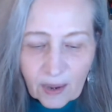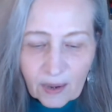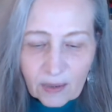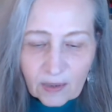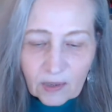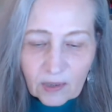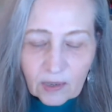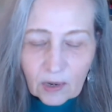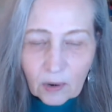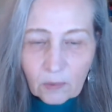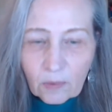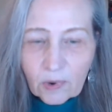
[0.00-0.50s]

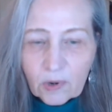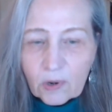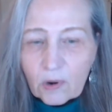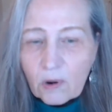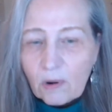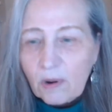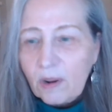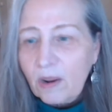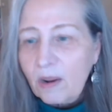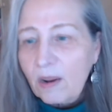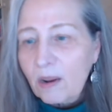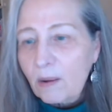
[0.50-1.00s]
And so we're
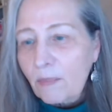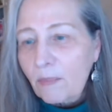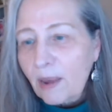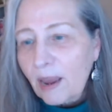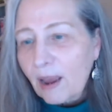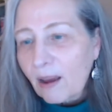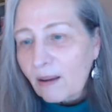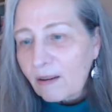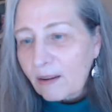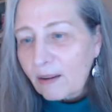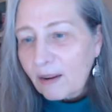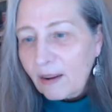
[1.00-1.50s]
talking
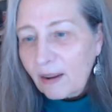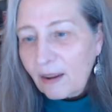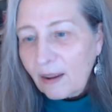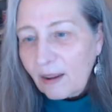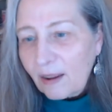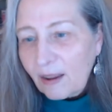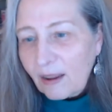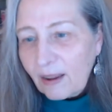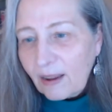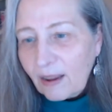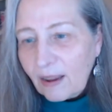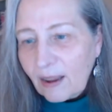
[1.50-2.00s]
about
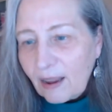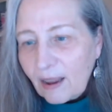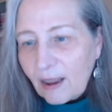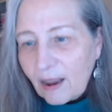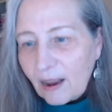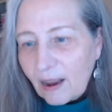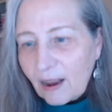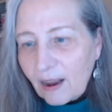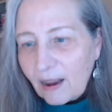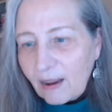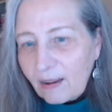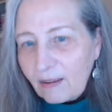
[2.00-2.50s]

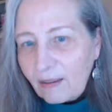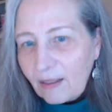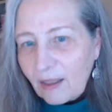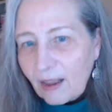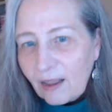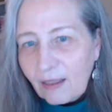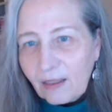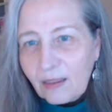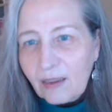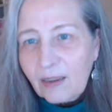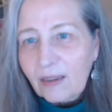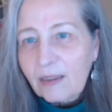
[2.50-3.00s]

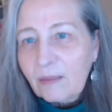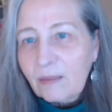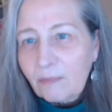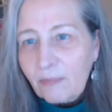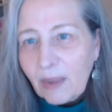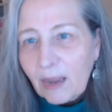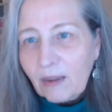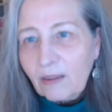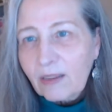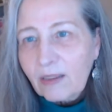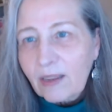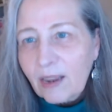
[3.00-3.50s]
a little
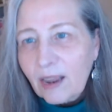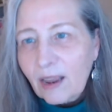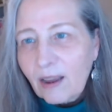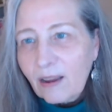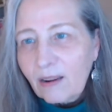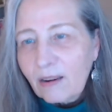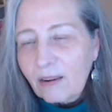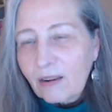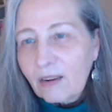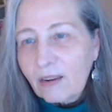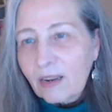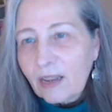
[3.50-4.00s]
mountain
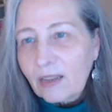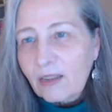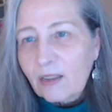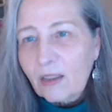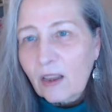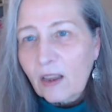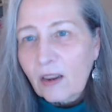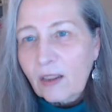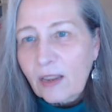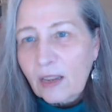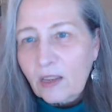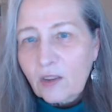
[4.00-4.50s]
town
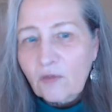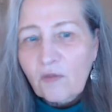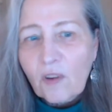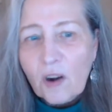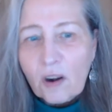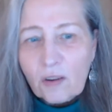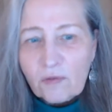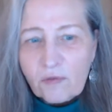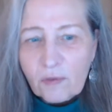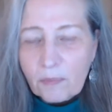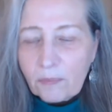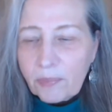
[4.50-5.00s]
that's
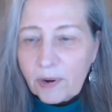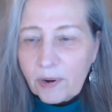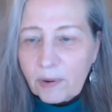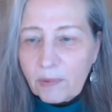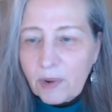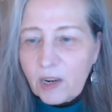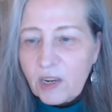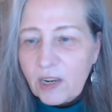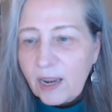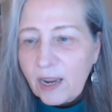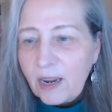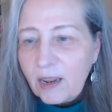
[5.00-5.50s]
far from
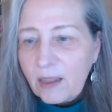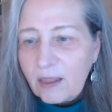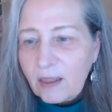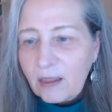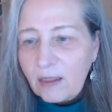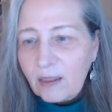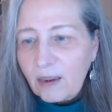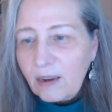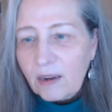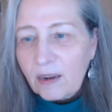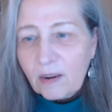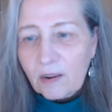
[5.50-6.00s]
pretty much
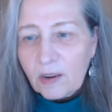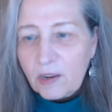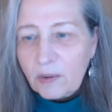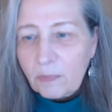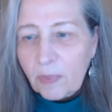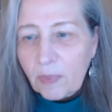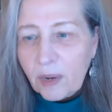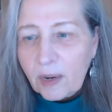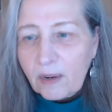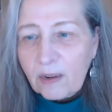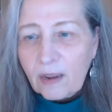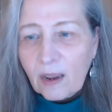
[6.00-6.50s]
anything. The
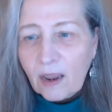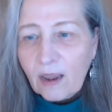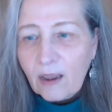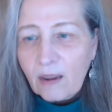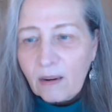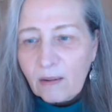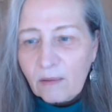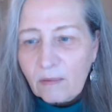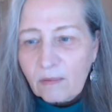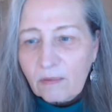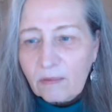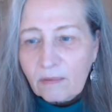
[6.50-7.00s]
nearest big
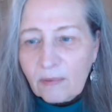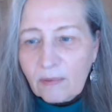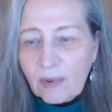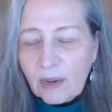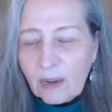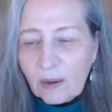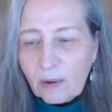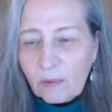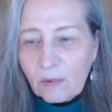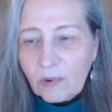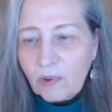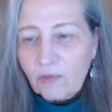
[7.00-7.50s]
town
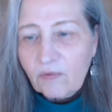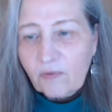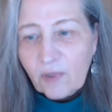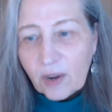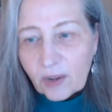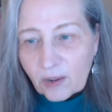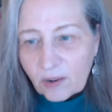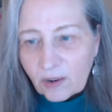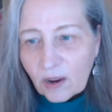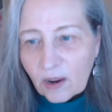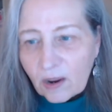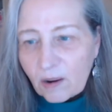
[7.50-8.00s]
was
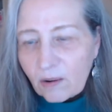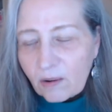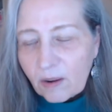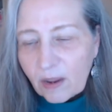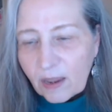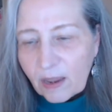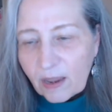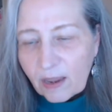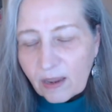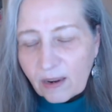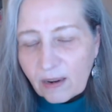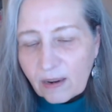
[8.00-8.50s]

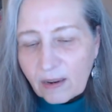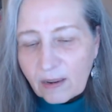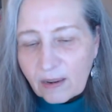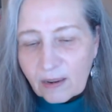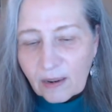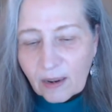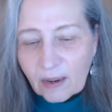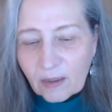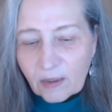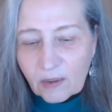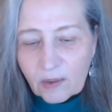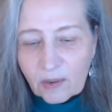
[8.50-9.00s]
Fresno.
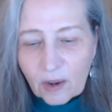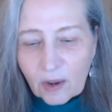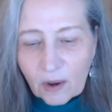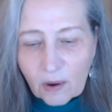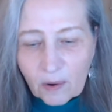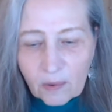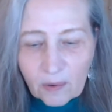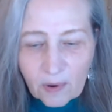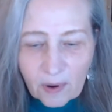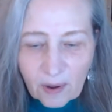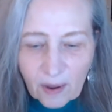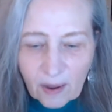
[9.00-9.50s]
And
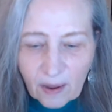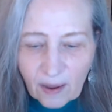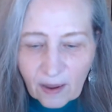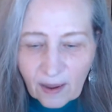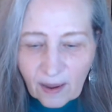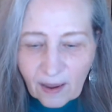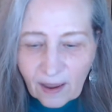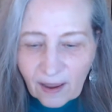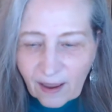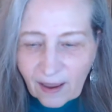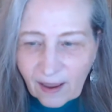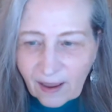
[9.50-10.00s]
so,
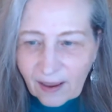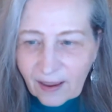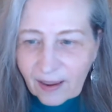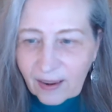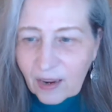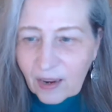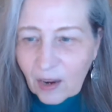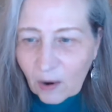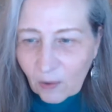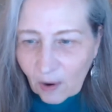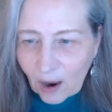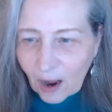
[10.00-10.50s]

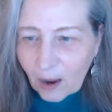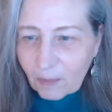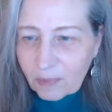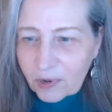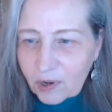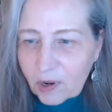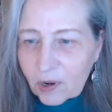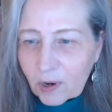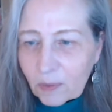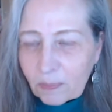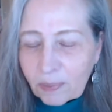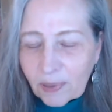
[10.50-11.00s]

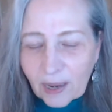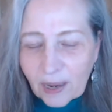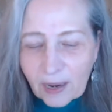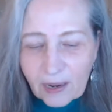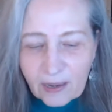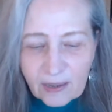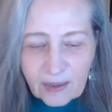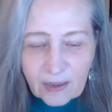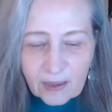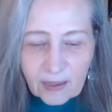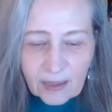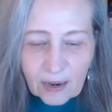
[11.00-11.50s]
obscure
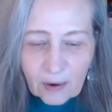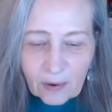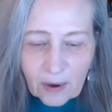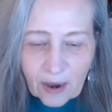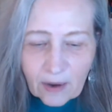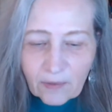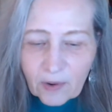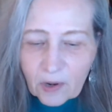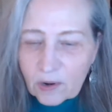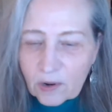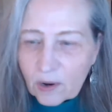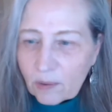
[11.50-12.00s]
place, and they
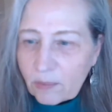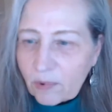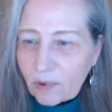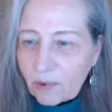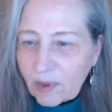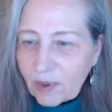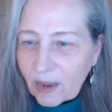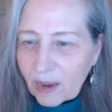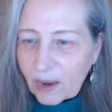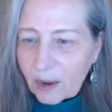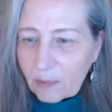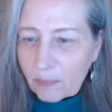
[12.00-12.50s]
were having
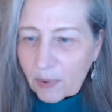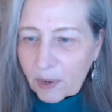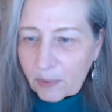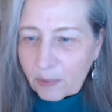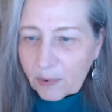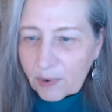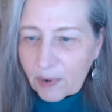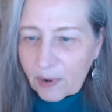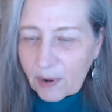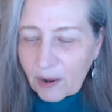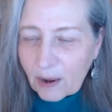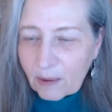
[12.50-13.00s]
trouble getting
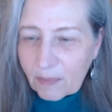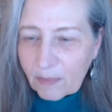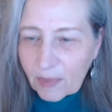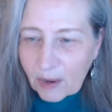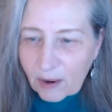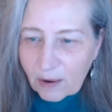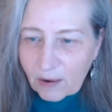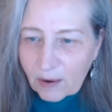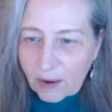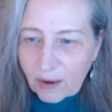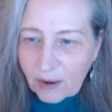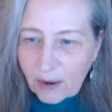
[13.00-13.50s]
people to come
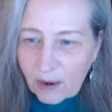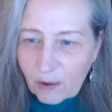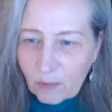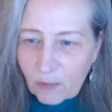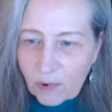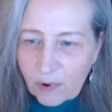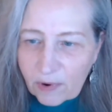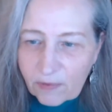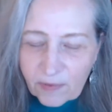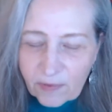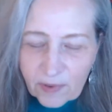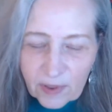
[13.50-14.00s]
there and
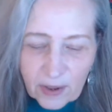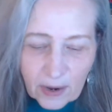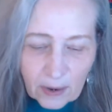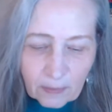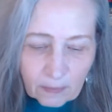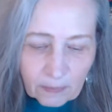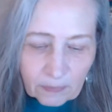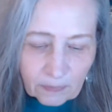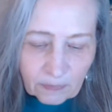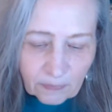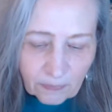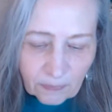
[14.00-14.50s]
work for
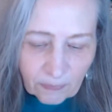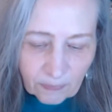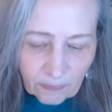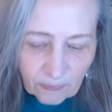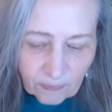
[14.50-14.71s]
them.